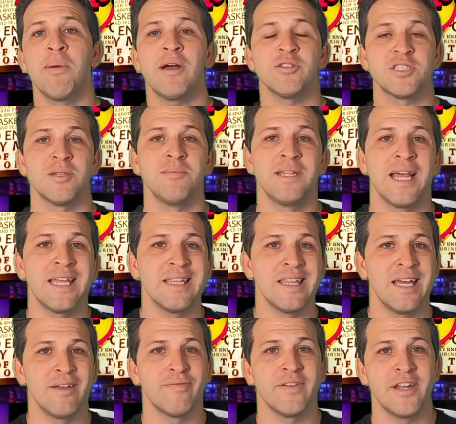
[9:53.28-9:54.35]
about some
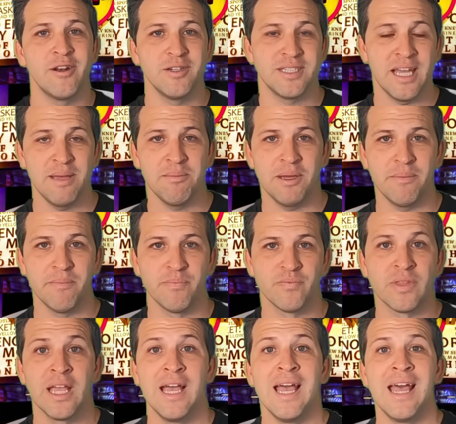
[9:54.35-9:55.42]
nightlife and entertainment?
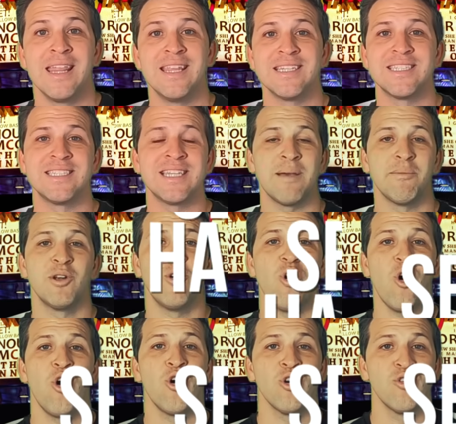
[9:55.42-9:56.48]
The Seminole
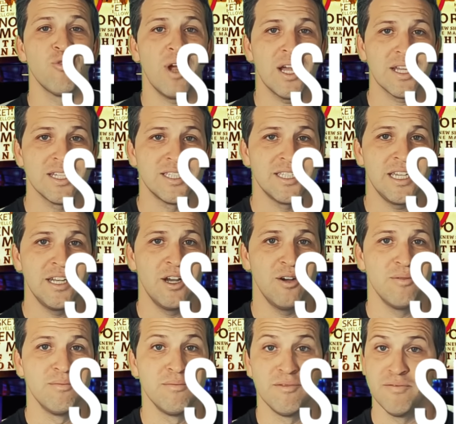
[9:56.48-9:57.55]
Hard Rock
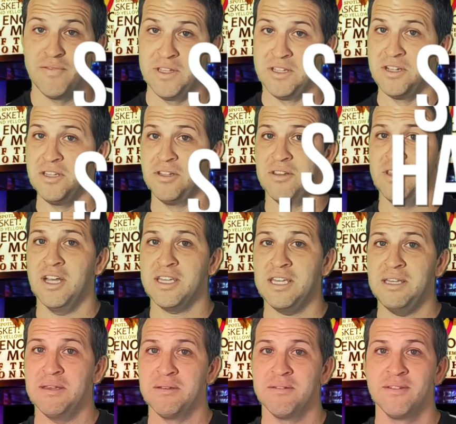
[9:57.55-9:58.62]
Casino. Feeling a little
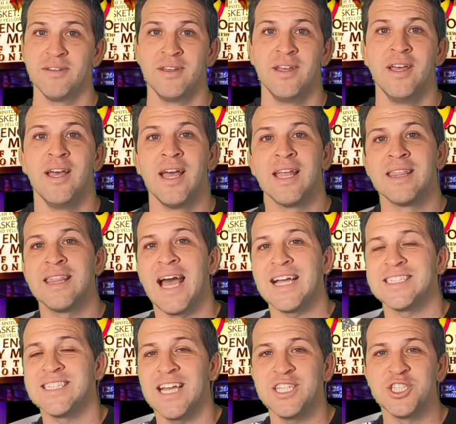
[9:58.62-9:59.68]
lucky?
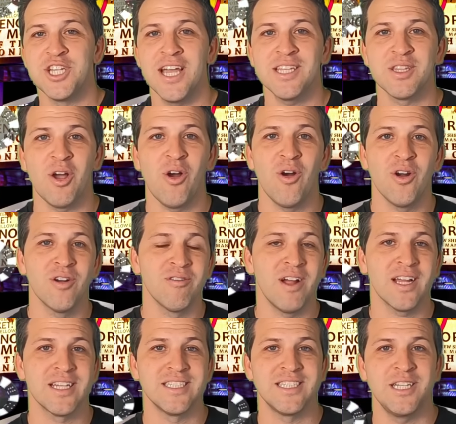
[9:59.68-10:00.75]
Last I checked, the Hard
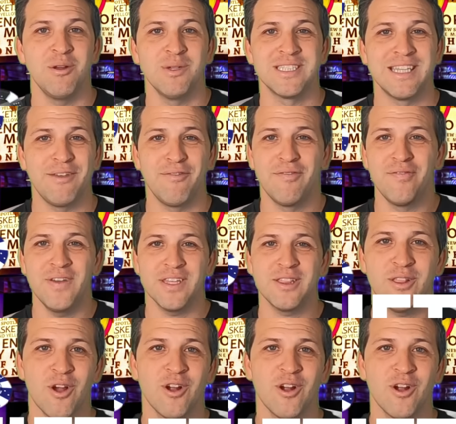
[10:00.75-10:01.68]
Rock Casino is the fifth